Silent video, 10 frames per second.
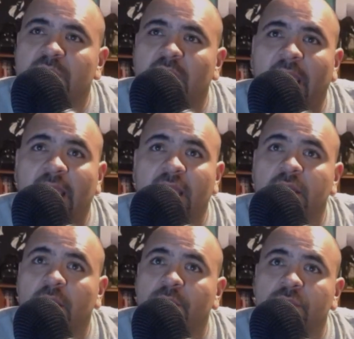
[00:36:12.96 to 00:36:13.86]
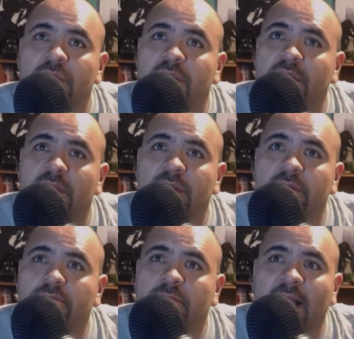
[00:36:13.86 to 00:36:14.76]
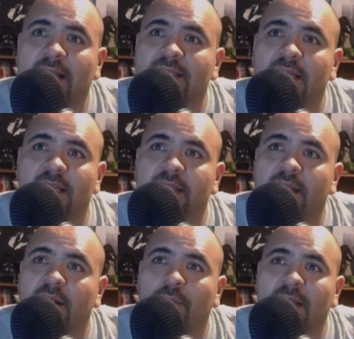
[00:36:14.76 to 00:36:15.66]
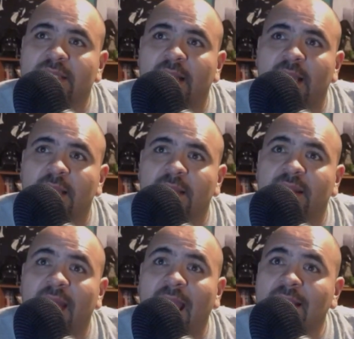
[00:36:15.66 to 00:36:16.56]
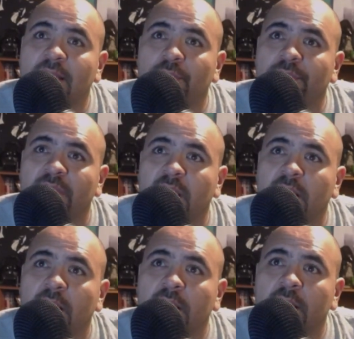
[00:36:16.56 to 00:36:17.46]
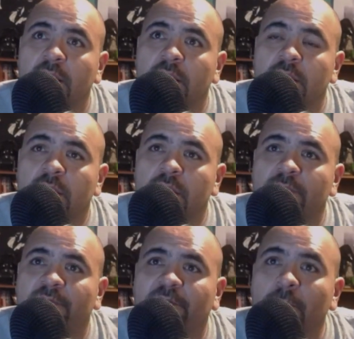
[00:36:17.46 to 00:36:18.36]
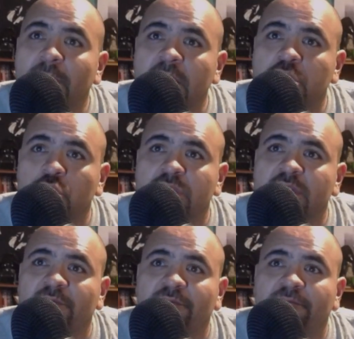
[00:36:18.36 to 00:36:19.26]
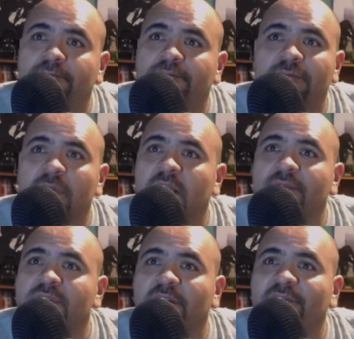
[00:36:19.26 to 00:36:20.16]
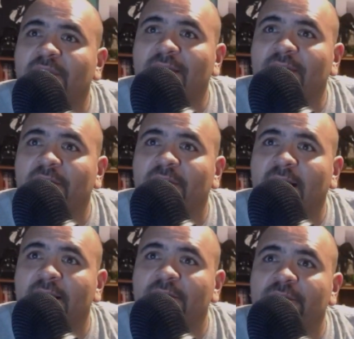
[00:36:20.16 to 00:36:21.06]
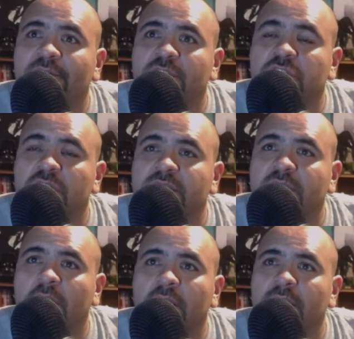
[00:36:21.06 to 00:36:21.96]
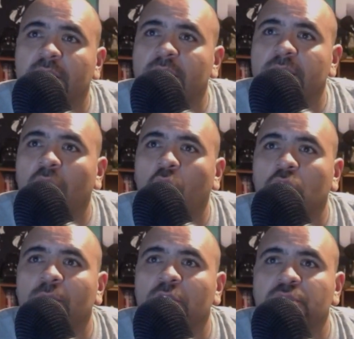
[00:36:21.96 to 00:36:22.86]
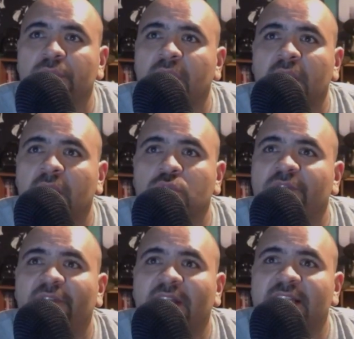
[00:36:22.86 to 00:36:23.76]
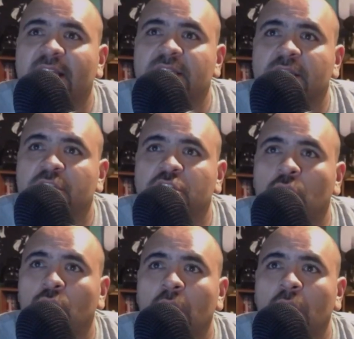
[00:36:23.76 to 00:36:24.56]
AEW, like I said, did it right today. That little thing, for me, gives it a 5 out of 5. Just the whole commercial thing. It was a fantastic show.